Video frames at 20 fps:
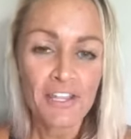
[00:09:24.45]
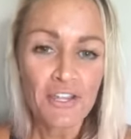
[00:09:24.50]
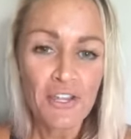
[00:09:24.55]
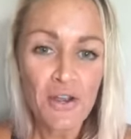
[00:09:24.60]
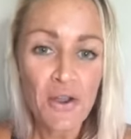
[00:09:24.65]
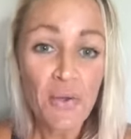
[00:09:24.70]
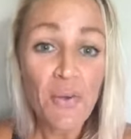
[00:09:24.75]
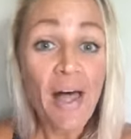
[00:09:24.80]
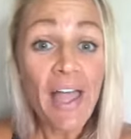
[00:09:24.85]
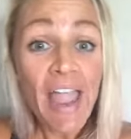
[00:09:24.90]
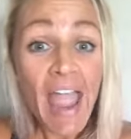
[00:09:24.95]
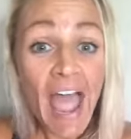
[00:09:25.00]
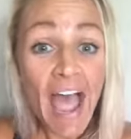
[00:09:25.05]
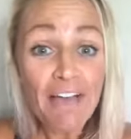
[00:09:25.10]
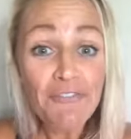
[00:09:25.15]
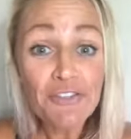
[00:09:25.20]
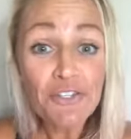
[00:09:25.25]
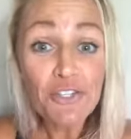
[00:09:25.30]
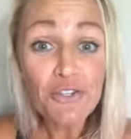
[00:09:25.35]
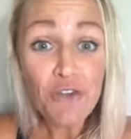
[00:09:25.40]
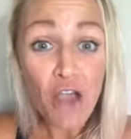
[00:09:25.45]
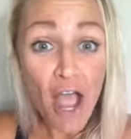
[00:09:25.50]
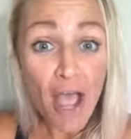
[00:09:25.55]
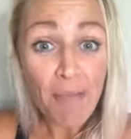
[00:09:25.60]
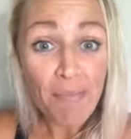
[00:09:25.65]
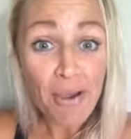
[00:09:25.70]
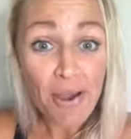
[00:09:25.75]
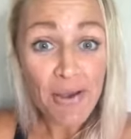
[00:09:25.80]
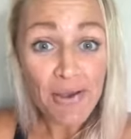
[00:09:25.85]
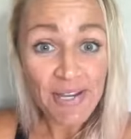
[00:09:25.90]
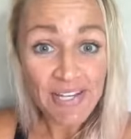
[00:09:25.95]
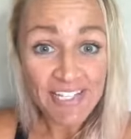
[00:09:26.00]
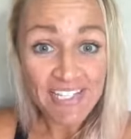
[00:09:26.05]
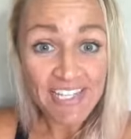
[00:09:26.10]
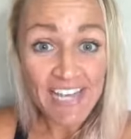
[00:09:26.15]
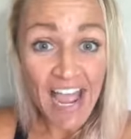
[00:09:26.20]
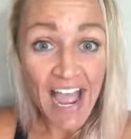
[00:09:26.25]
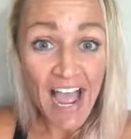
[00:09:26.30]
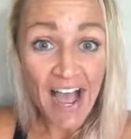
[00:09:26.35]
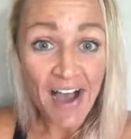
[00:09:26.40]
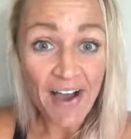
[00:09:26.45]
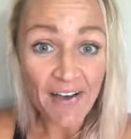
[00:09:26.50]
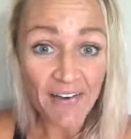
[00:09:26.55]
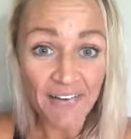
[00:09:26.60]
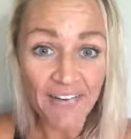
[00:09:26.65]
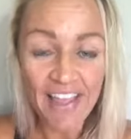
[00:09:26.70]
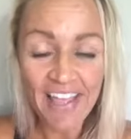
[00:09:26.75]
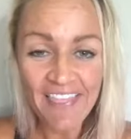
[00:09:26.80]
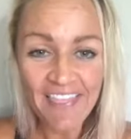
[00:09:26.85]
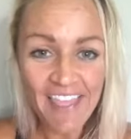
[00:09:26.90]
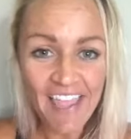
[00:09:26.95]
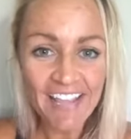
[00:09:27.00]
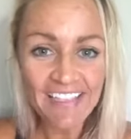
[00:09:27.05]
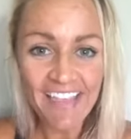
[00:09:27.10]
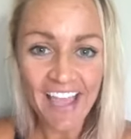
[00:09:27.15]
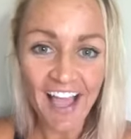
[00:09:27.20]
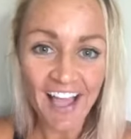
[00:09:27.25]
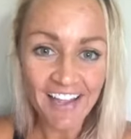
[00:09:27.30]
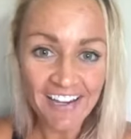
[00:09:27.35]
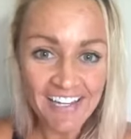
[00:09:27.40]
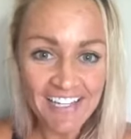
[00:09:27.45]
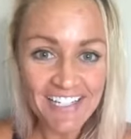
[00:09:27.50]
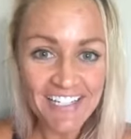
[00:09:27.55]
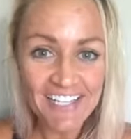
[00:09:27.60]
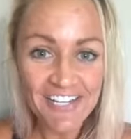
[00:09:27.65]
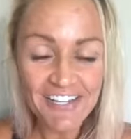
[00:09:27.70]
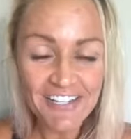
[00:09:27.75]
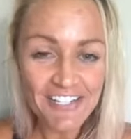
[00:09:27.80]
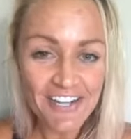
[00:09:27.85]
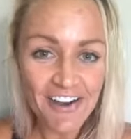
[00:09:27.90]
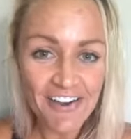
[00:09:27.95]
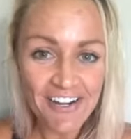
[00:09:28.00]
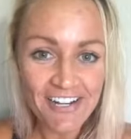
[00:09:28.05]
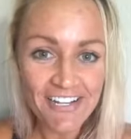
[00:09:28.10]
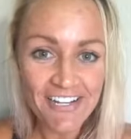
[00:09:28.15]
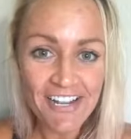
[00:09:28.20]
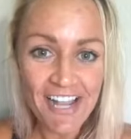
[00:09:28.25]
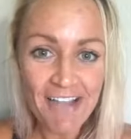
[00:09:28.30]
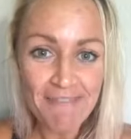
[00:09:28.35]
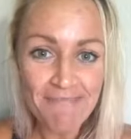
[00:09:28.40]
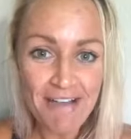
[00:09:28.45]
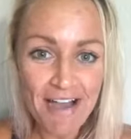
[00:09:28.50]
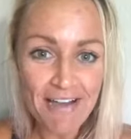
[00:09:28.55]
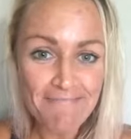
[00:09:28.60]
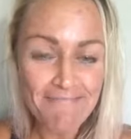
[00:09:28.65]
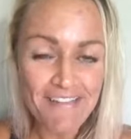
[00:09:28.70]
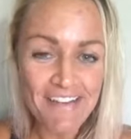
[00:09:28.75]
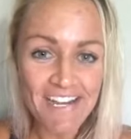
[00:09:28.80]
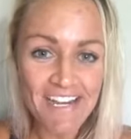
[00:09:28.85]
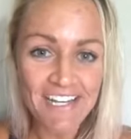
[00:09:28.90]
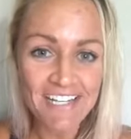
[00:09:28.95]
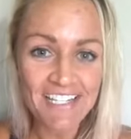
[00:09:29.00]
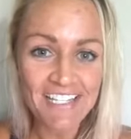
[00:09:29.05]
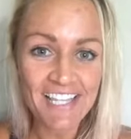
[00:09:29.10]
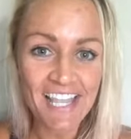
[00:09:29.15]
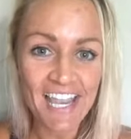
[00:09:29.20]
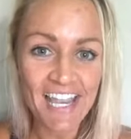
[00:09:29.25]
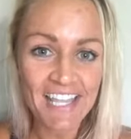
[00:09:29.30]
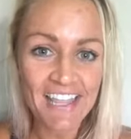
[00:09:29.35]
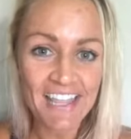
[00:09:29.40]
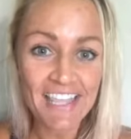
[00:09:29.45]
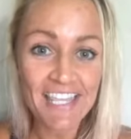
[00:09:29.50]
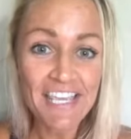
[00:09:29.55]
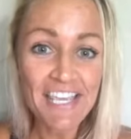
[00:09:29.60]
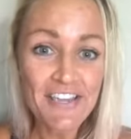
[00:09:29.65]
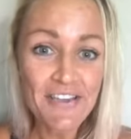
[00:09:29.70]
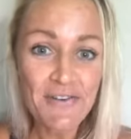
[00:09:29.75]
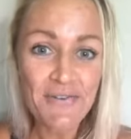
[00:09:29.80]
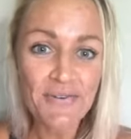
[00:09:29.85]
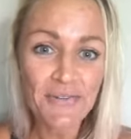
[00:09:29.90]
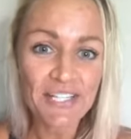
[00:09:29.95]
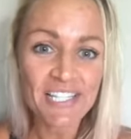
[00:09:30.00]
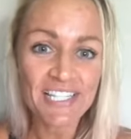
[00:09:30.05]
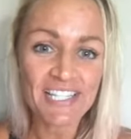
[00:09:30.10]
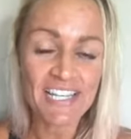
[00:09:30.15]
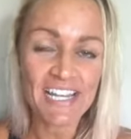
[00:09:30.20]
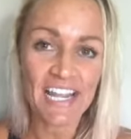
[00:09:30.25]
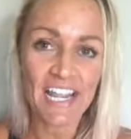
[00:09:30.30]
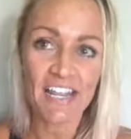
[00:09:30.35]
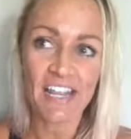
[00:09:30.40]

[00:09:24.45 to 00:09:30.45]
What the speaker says: I have strawberries now, and like the onions are starting to come up, and it is like the coolest thing.